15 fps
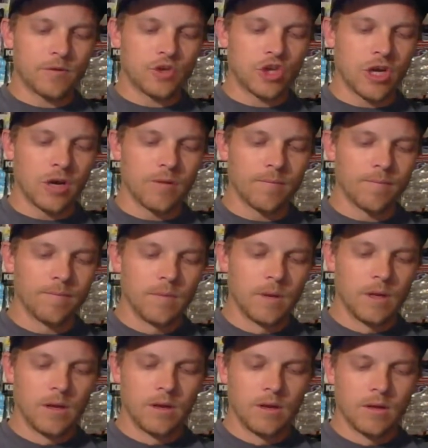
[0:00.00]
So
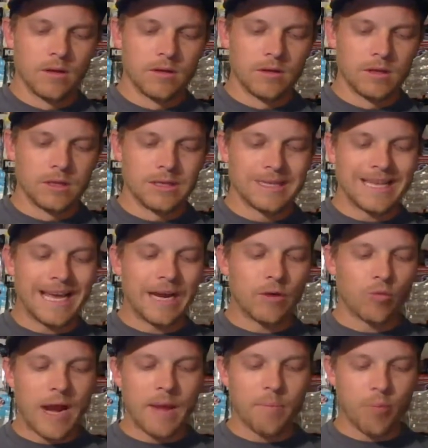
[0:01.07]
like
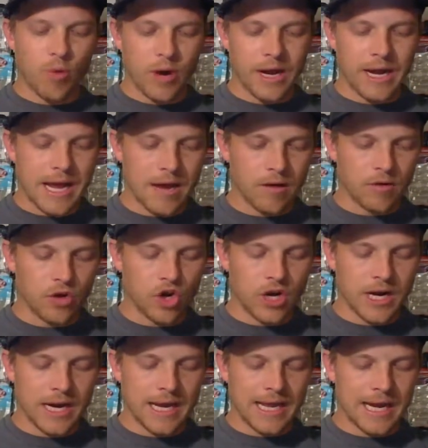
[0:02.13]
Ray pointed out, you're
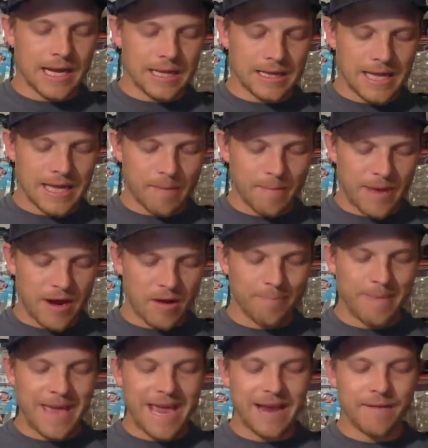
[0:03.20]
going to get a lot better
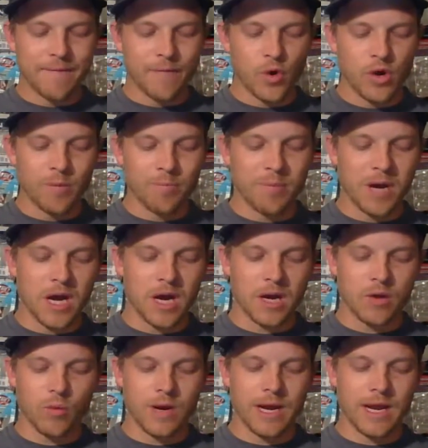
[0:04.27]
bang for your buck
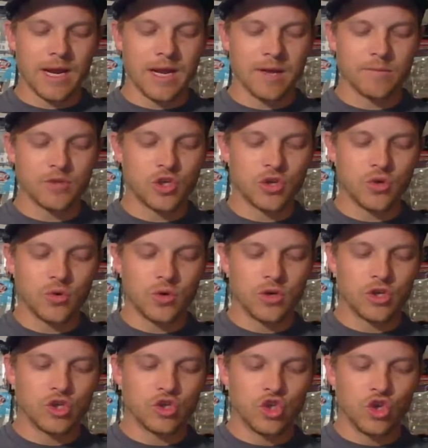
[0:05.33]
when it comes to
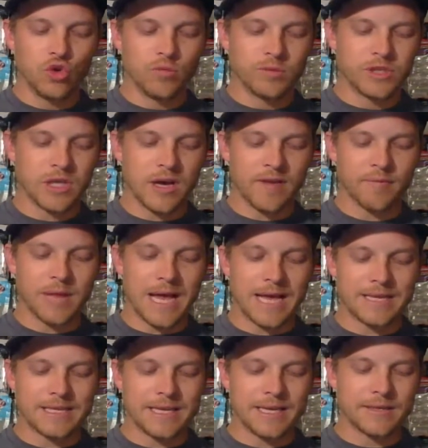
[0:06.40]
Zoom soft
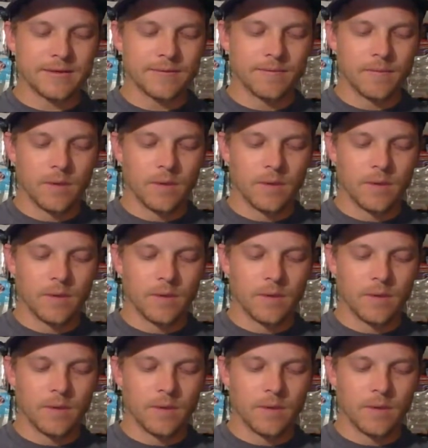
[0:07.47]
plastics.